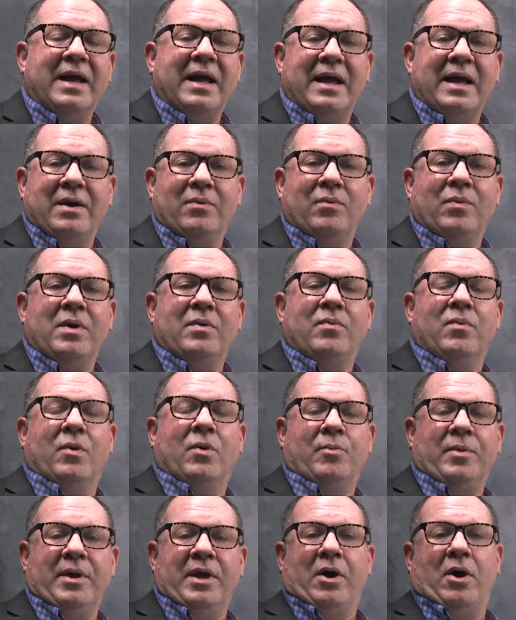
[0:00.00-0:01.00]
and we
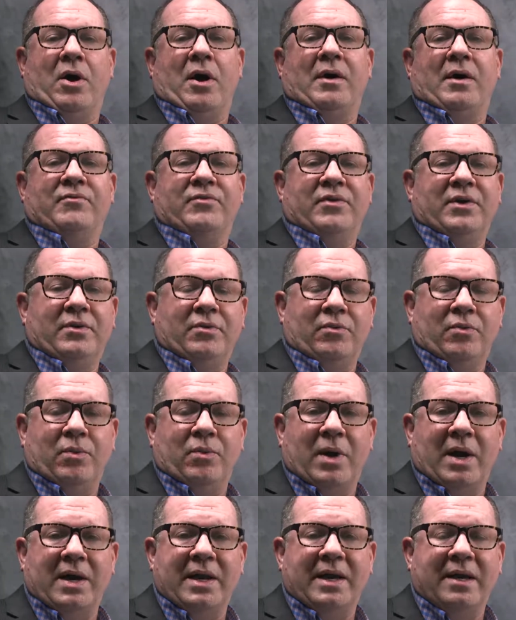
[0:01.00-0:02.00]
will be off
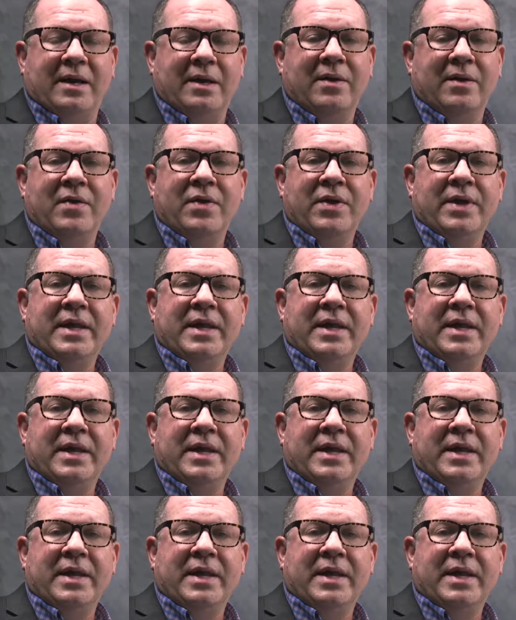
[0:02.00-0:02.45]
and running,